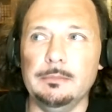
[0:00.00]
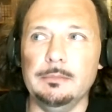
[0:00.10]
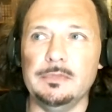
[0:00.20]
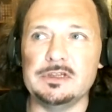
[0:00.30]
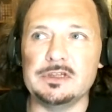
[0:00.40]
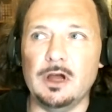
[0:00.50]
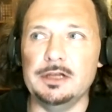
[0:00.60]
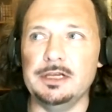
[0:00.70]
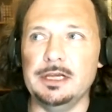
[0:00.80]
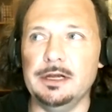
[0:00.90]
this
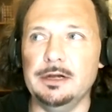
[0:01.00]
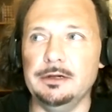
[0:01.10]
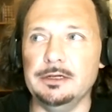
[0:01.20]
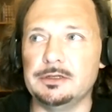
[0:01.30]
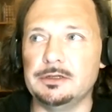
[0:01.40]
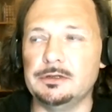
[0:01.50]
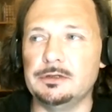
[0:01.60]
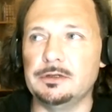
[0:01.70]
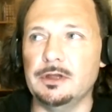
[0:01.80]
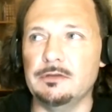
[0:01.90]
idea
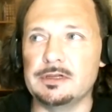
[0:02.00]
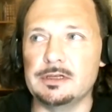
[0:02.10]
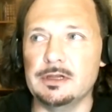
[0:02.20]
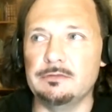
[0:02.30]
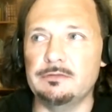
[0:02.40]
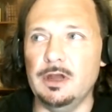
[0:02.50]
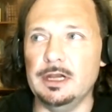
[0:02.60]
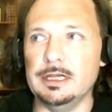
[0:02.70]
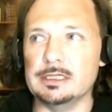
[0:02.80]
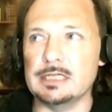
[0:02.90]
of
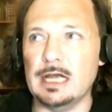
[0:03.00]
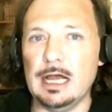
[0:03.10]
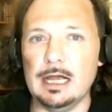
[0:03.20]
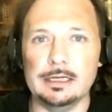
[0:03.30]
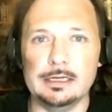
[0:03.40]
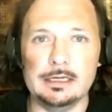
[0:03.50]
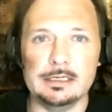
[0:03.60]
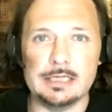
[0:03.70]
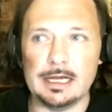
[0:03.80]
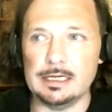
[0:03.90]
finding a target and
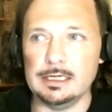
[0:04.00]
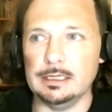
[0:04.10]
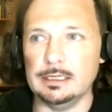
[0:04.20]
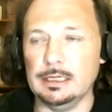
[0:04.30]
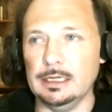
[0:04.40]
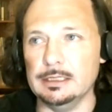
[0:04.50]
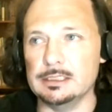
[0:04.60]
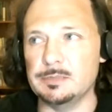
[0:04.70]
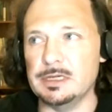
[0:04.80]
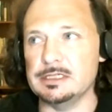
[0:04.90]
attacking, and
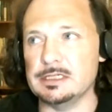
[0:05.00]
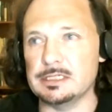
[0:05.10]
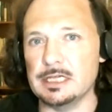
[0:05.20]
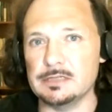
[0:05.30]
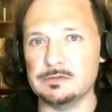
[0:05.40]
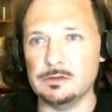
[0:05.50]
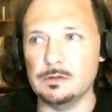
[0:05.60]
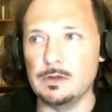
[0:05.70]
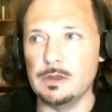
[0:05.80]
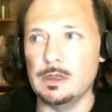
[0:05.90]
it's been
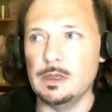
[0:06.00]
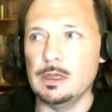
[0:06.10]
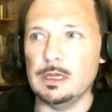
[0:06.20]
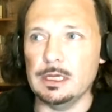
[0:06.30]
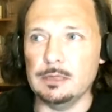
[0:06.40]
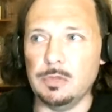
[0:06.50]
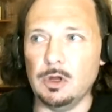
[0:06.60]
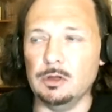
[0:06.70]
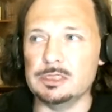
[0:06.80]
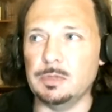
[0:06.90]
successful in
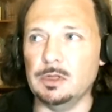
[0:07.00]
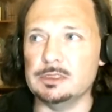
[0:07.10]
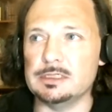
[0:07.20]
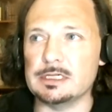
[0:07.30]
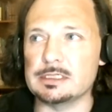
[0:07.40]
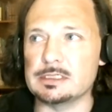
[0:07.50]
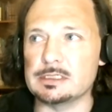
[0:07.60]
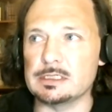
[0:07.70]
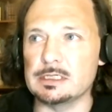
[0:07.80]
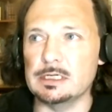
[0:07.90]
Polish
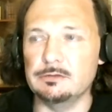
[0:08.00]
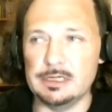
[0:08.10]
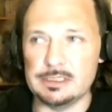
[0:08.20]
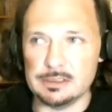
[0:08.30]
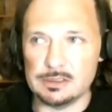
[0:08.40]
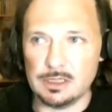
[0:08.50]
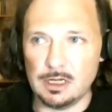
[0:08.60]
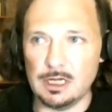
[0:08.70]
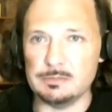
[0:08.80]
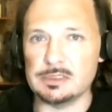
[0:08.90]
politics in recent
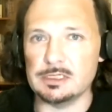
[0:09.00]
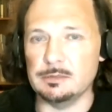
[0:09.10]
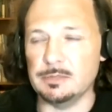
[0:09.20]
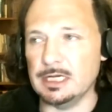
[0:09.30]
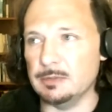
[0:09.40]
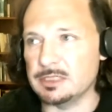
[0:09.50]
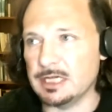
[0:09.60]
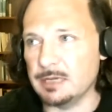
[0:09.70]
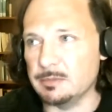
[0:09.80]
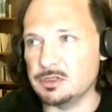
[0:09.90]
times, you know, being able to
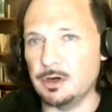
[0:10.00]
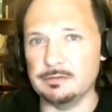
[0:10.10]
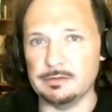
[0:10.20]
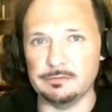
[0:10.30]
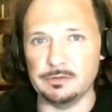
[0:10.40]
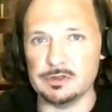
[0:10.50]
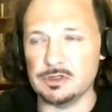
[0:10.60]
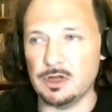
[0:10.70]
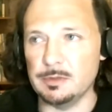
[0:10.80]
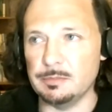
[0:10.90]
gain a majority for the first
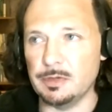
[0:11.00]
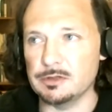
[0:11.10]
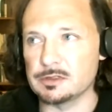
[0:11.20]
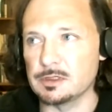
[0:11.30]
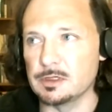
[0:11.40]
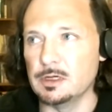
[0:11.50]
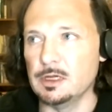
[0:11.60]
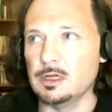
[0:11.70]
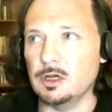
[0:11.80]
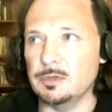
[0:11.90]
time in
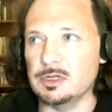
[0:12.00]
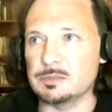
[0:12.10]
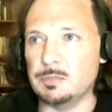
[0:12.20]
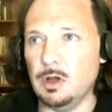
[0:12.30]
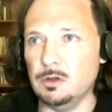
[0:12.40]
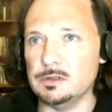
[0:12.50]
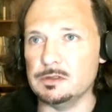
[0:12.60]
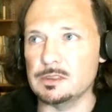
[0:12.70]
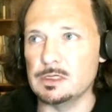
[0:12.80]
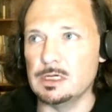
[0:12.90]
post-communist Poland.